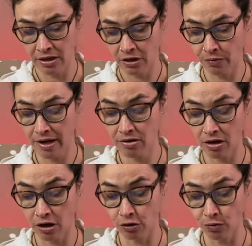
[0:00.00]

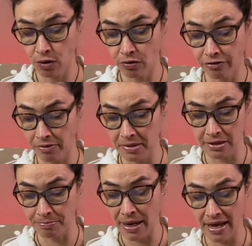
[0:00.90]
Groundhog groaned from his
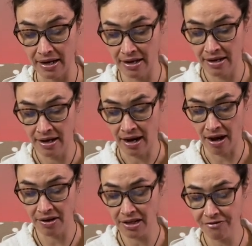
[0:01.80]
bed.
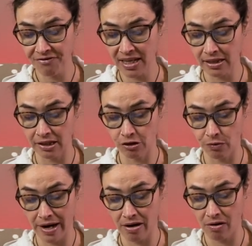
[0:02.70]
How you feeling,
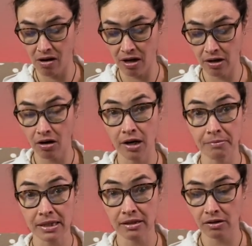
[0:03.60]
Groundhog?
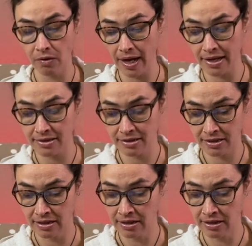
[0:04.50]
Armadillo asked.